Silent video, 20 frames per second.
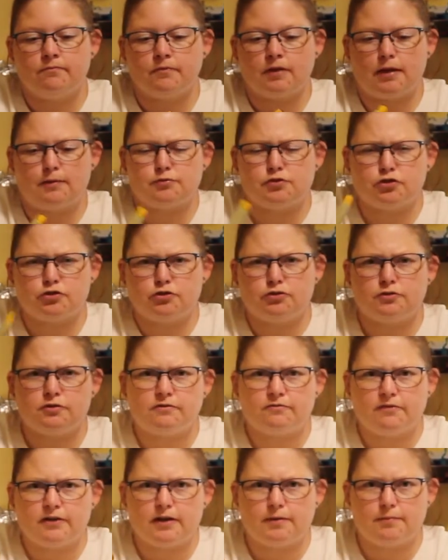I'm sure you
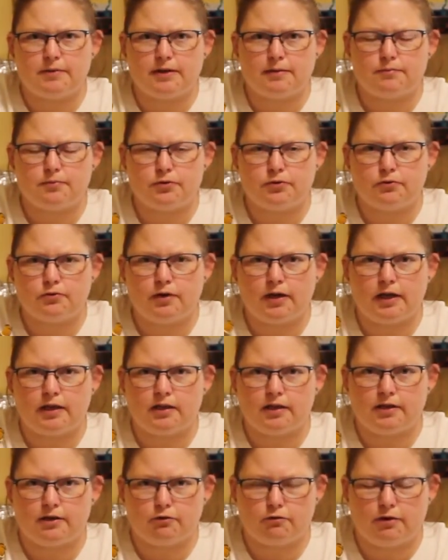can find bamboo at
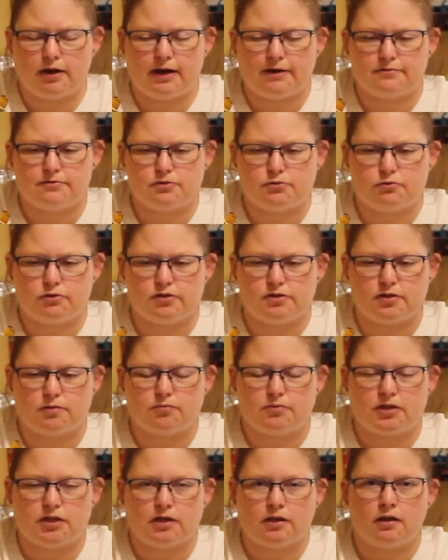like a craft store or
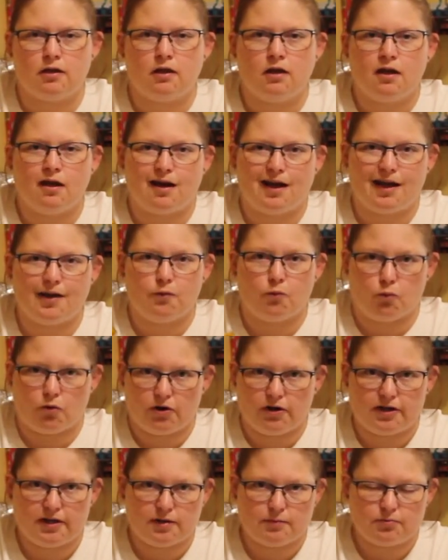something. I
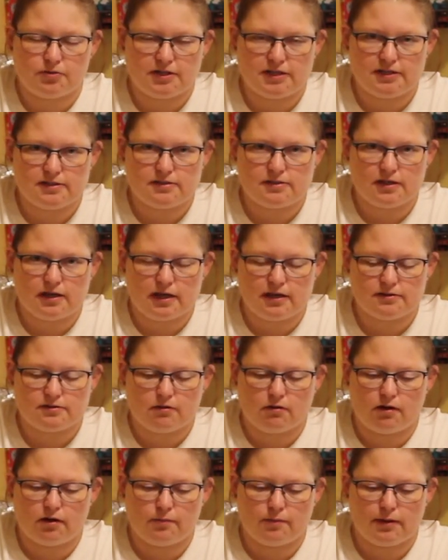work at a place that has a
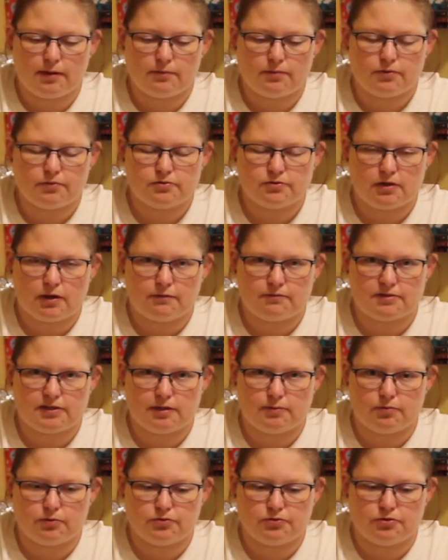lot of bamboo, so I was
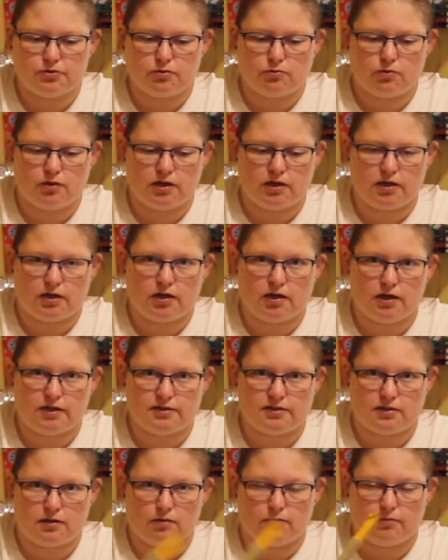able to cut
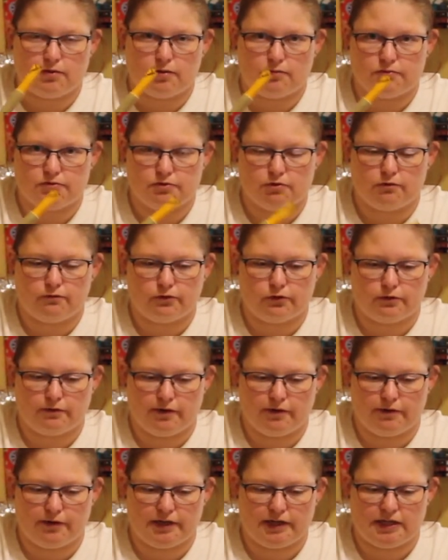some that was
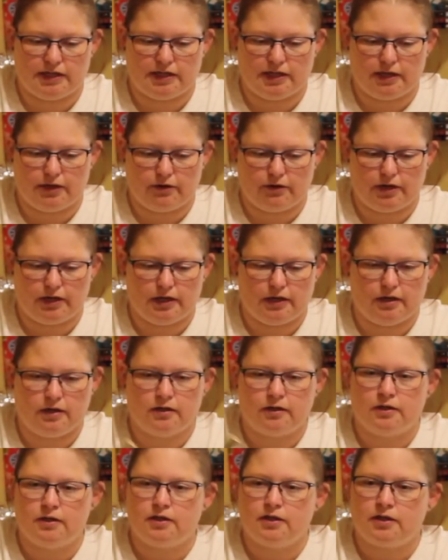overgrowing in an area
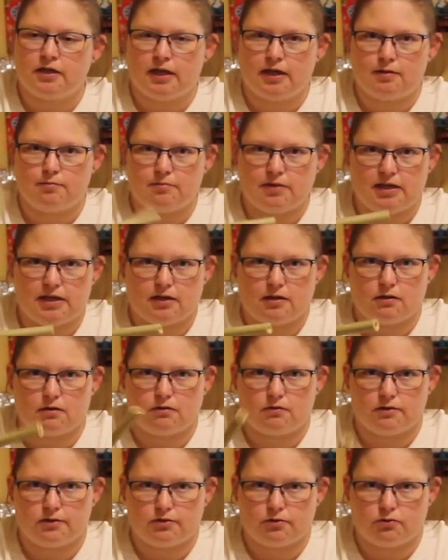and make
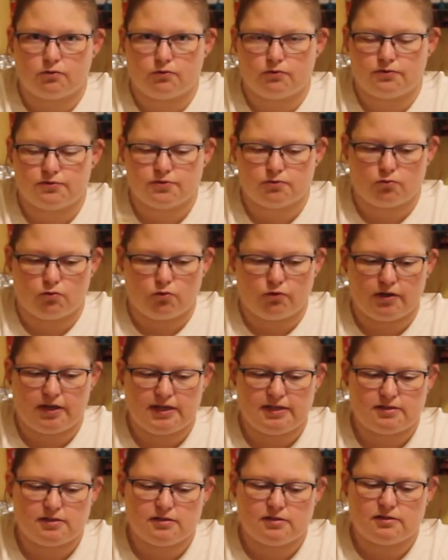little scroll
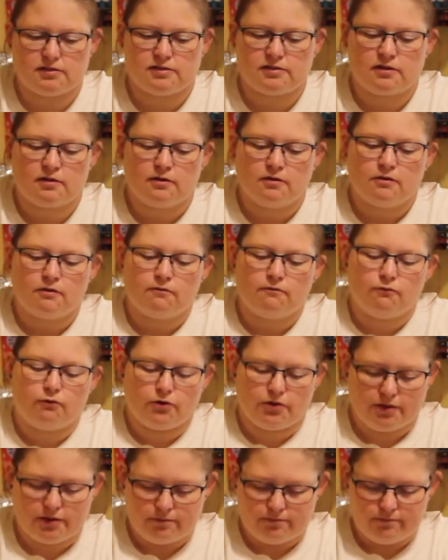cases for
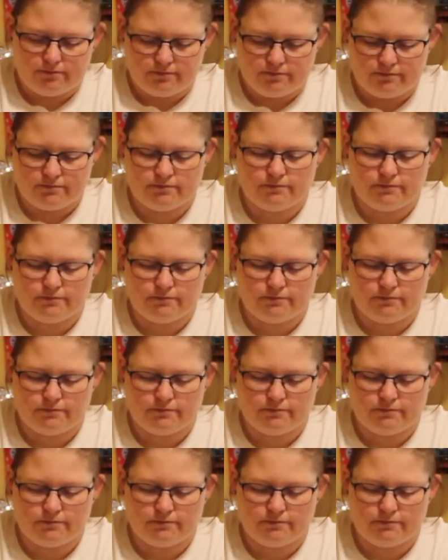them.